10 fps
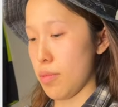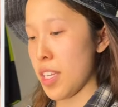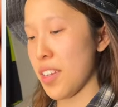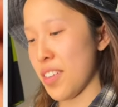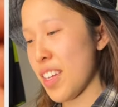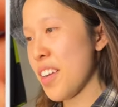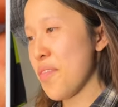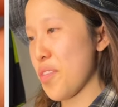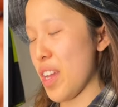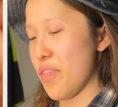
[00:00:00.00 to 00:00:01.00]
So
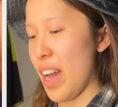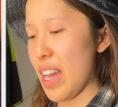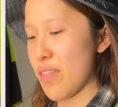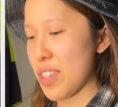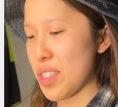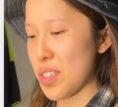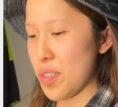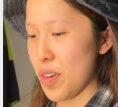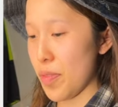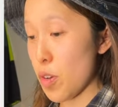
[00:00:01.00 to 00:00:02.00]
we have
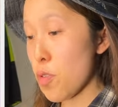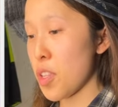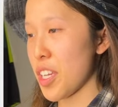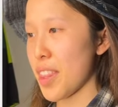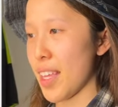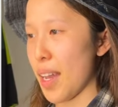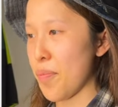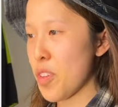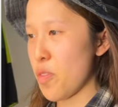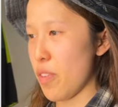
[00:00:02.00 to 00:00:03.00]
Ivysaur. Oh, look at that.
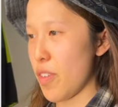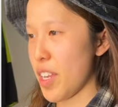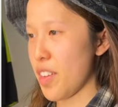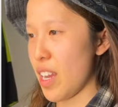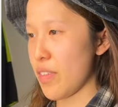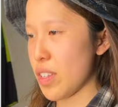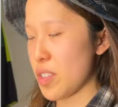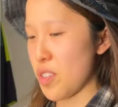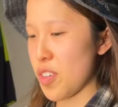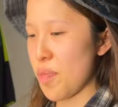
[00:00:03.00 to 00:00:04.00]
We have regular
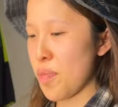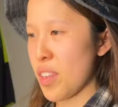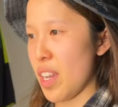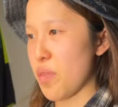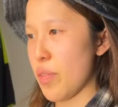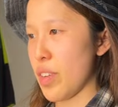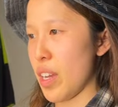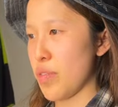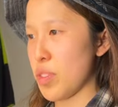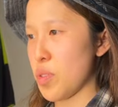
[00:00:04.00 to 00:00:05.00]
Ivysaur and we have an
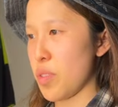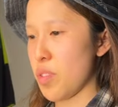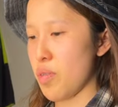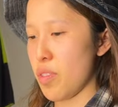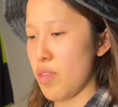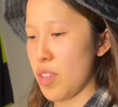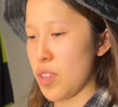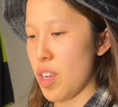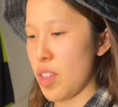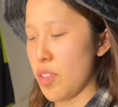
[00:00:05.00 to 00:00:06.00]
Ivysaur Reverse
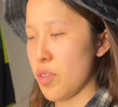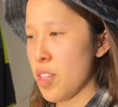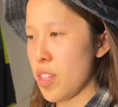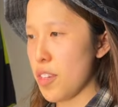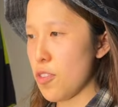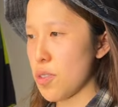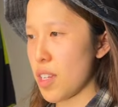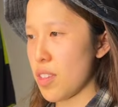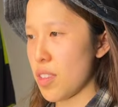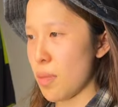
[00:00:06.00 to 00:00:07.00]
Holo. No
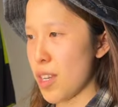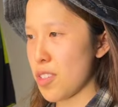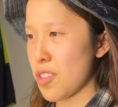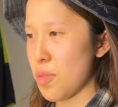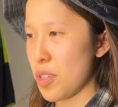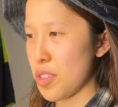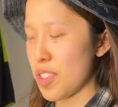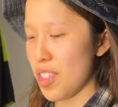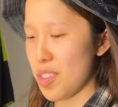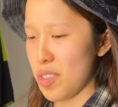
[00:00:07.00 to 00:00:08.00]
sign of the Master Ball
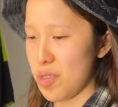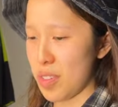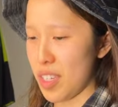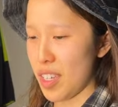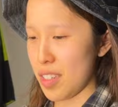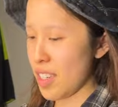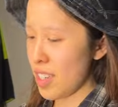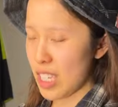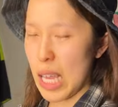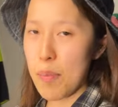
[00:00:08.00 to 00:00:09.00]
set. So again,
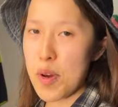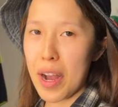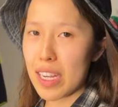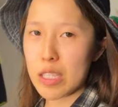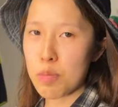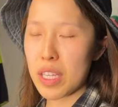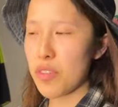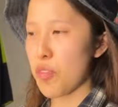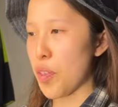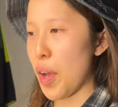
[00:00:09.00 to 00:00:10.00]
keep your eyes
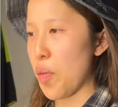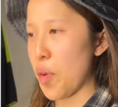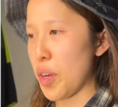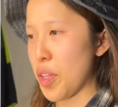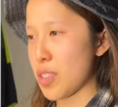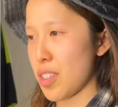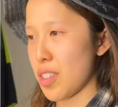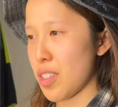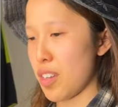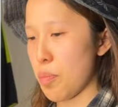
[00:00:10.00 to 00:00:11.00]
peeled for that one. It looks like
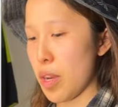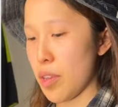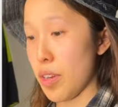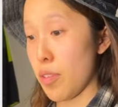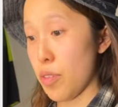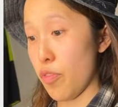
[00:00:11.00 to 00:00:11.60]
it's going to appear later on.